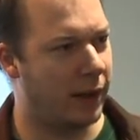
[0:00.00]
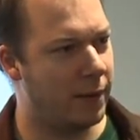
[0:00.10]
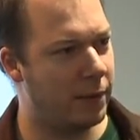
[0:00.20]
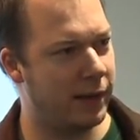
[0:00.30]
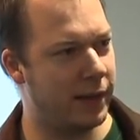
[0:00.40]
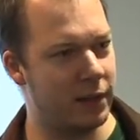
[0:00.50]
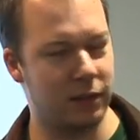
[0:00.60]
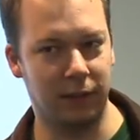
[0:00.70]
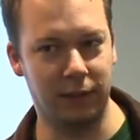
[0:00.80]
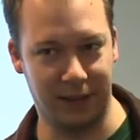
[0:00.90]
APD
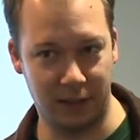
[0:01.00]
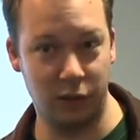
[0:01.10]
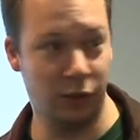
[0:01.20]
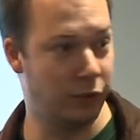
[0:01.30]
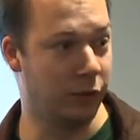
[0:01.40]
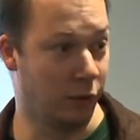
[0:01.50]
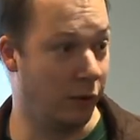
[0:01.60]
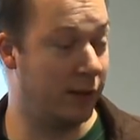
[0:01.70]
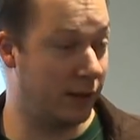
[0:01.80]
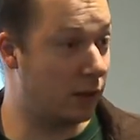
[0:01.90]
is, is a useful
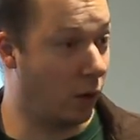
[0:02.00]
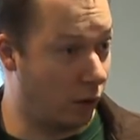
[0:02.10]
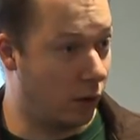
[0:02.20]
tool. It is